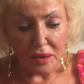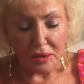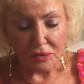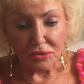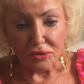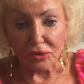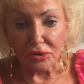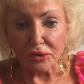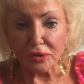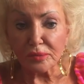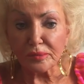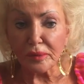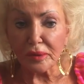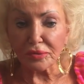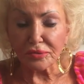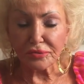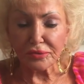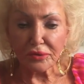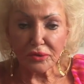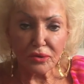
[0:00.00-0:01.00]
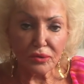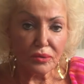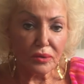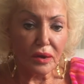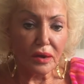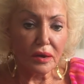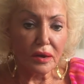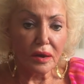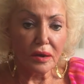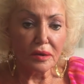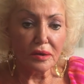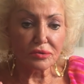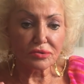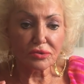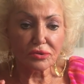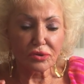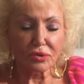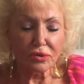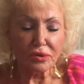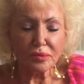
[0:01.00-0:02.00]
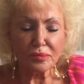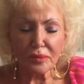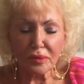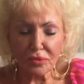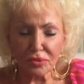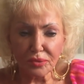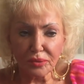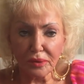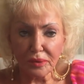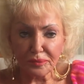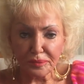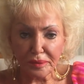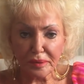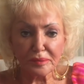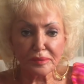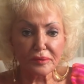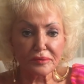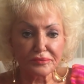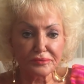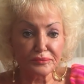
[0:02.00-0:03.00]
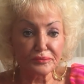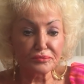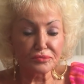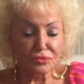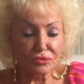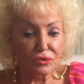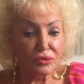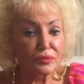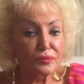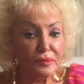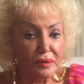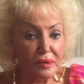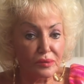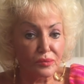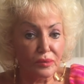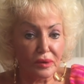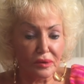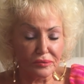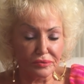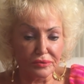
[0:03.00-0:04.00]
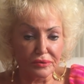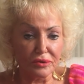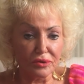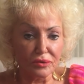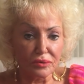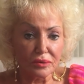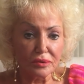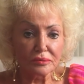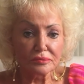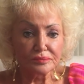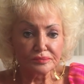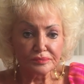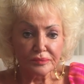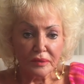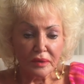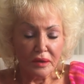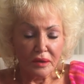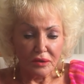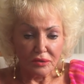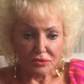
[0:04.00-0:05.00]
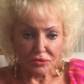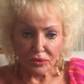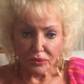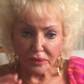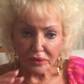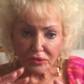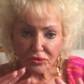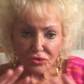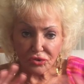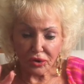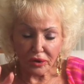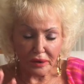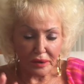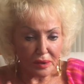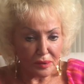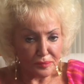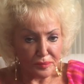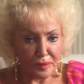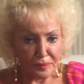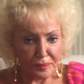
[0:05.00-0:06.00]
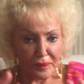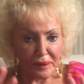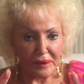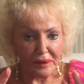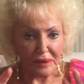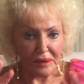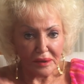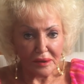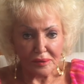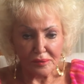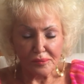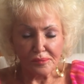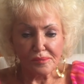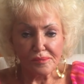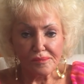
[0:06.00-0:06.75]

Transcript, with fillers: It's a good month for you. Uh, it's a good month where people do mean well for you. So enjoy. Bye-bye.